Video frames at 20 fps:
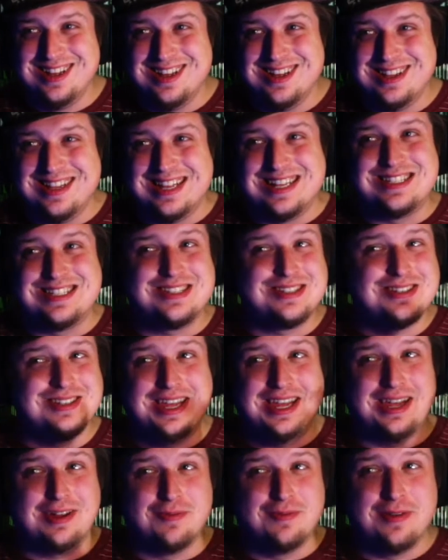That's
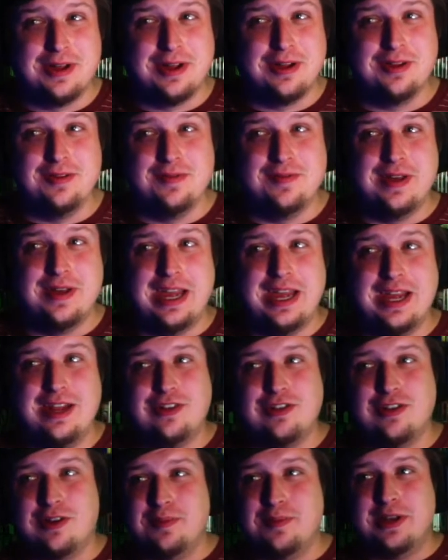like a very vague
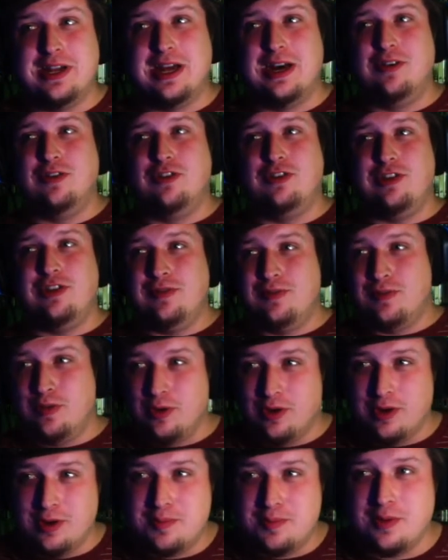terminology
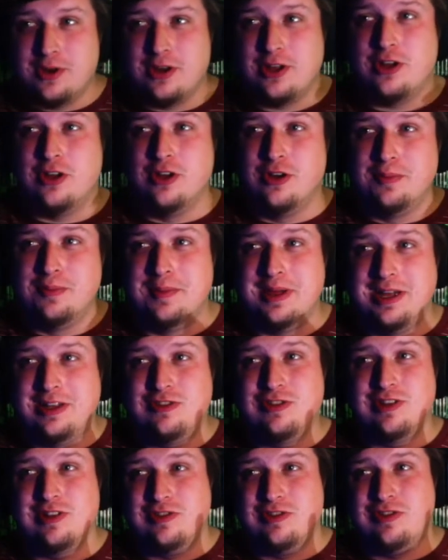for it, but it could make
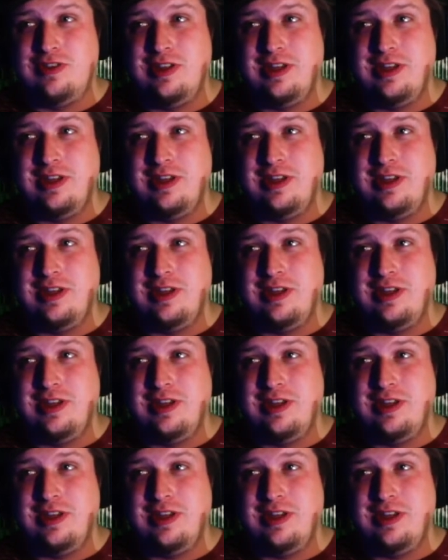sense that he